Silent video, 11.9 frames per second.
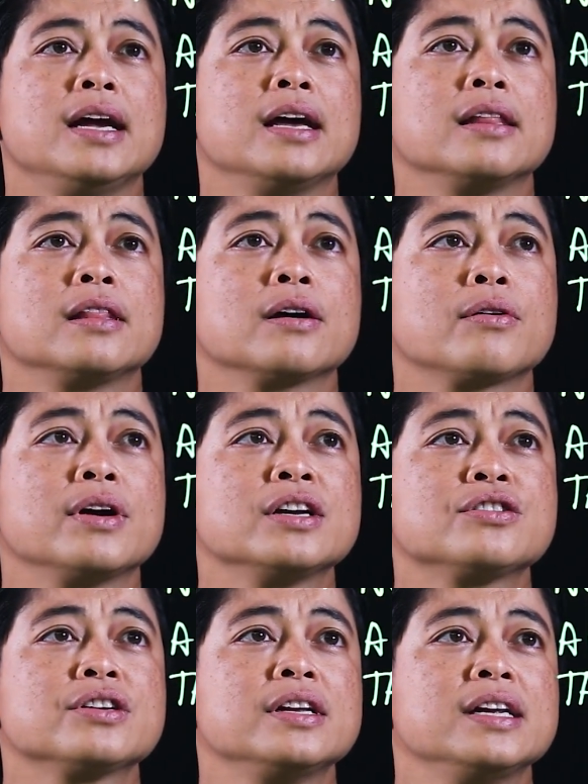And the
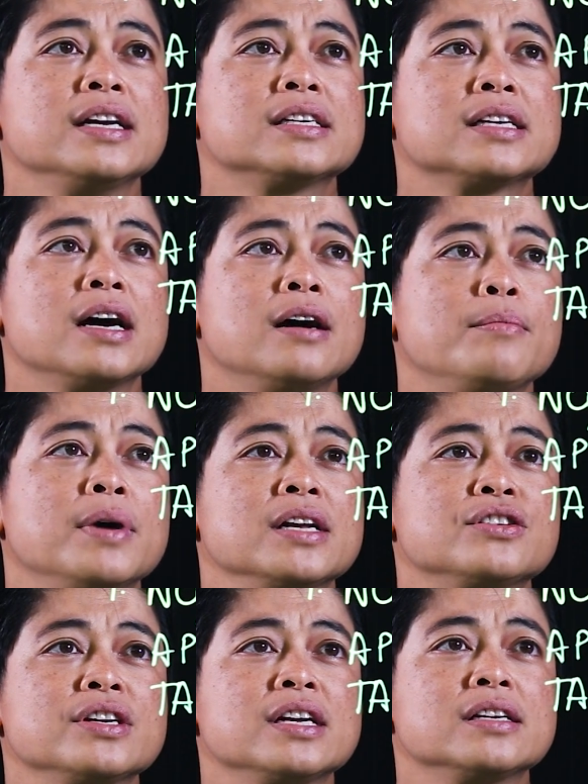question is, how
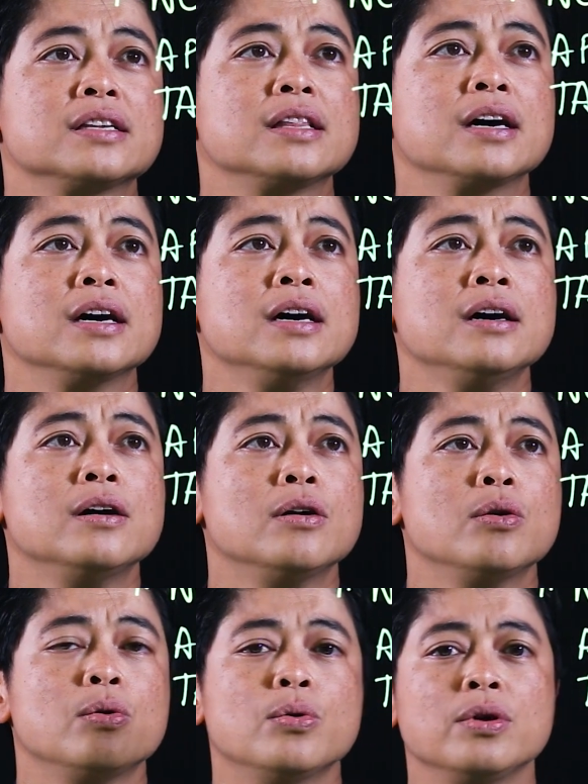much is the
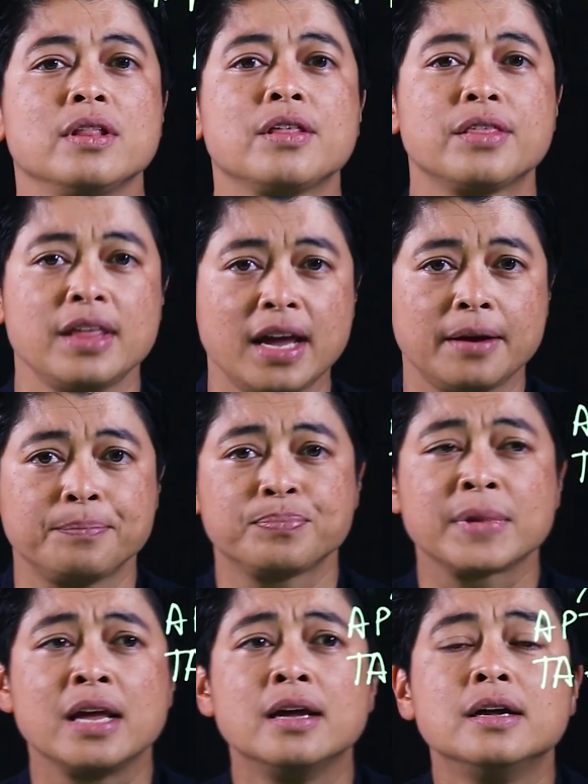whole thing?
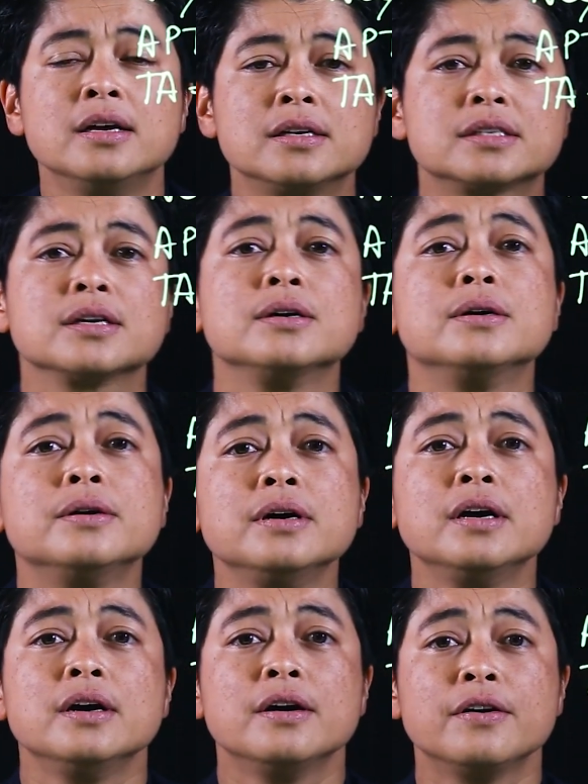
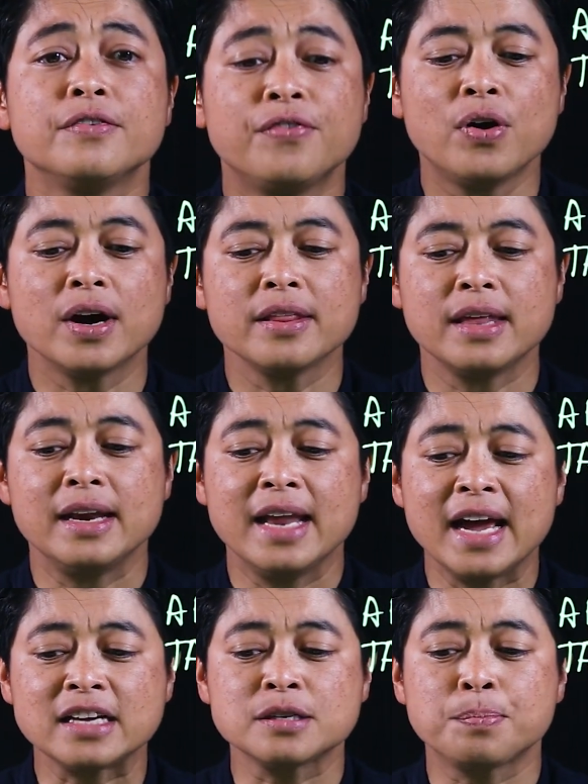So for the
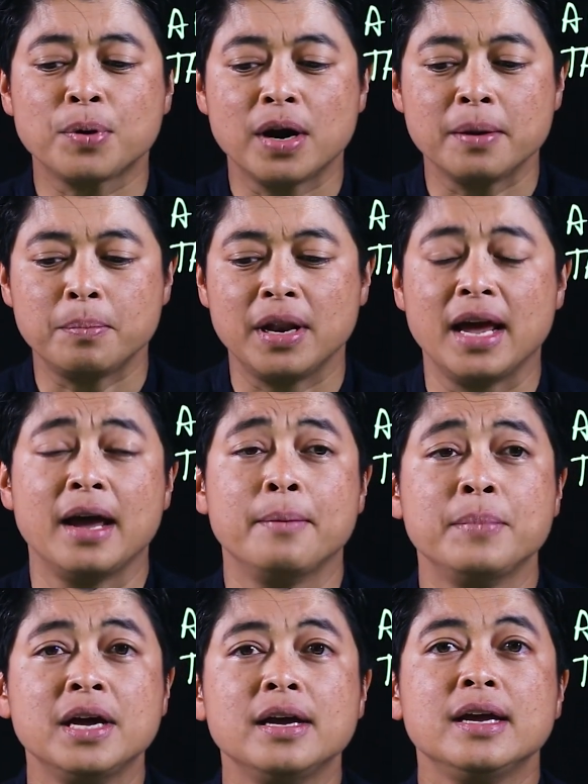next
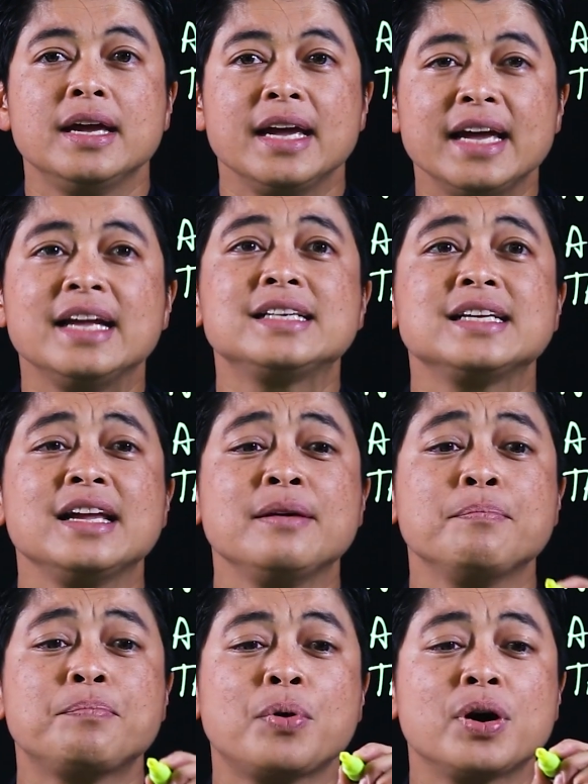problem, it's
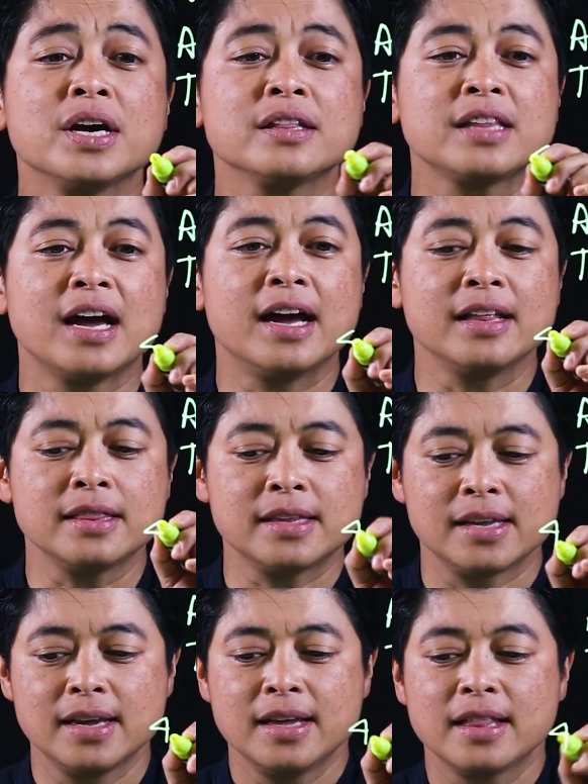
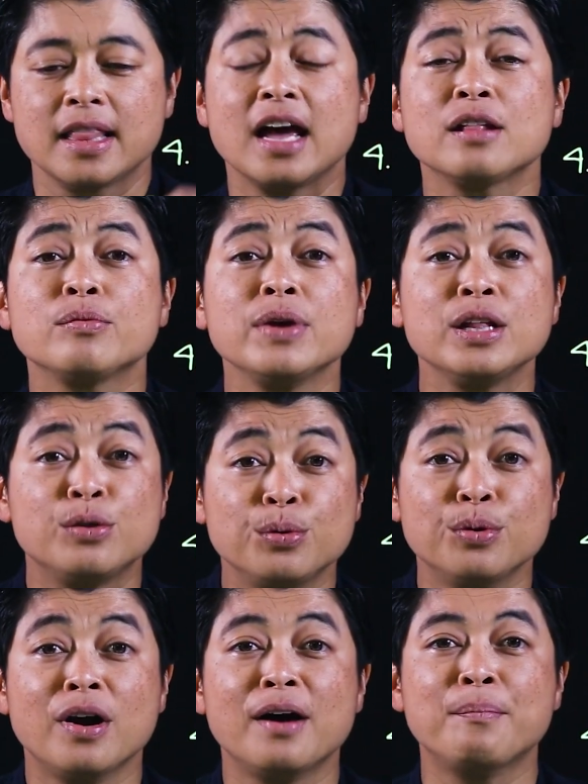important that we
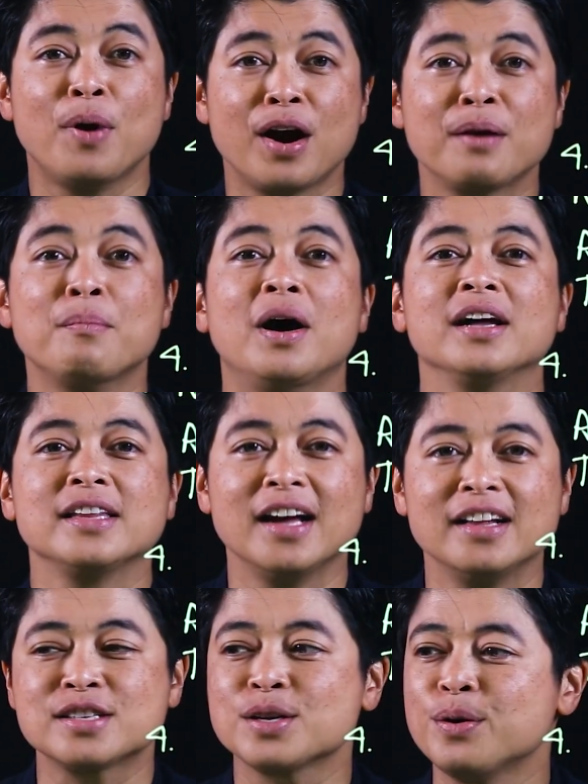do a bar
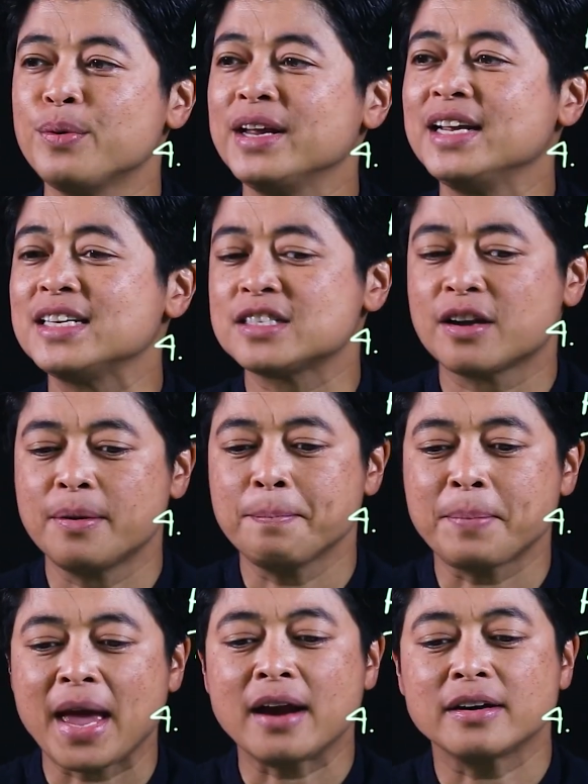model. So when it's
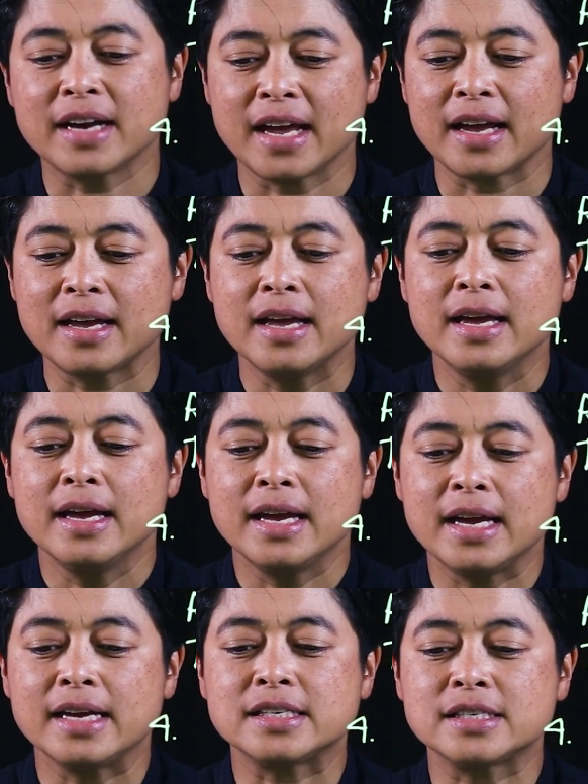comparing,
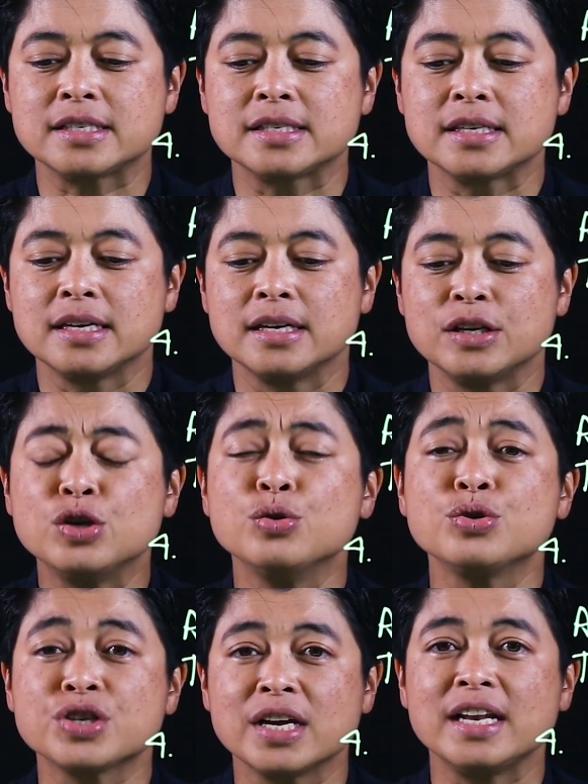it's
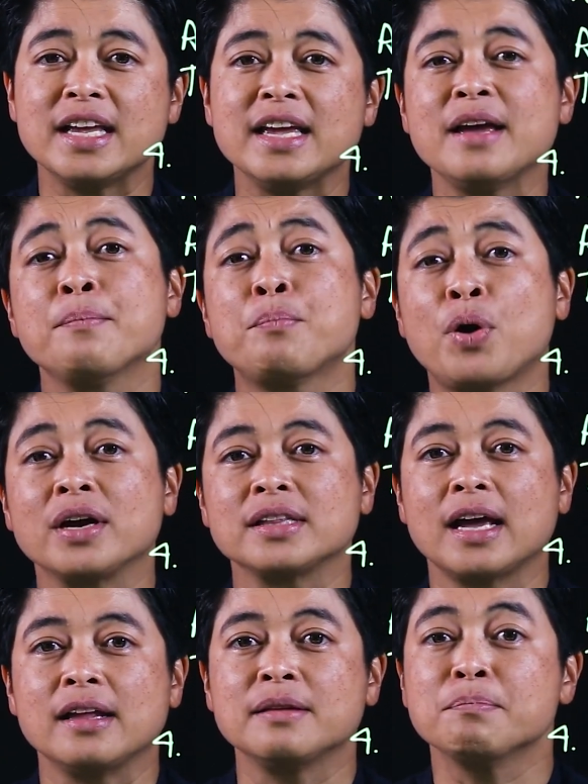usually
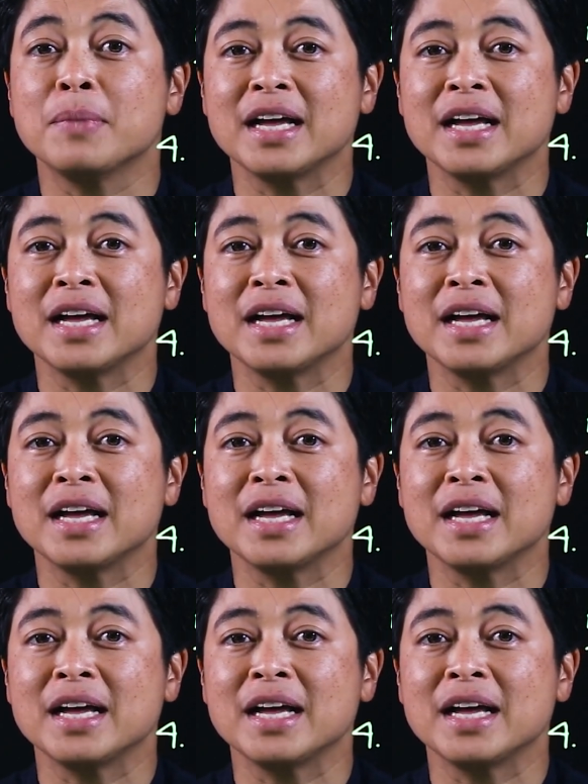important.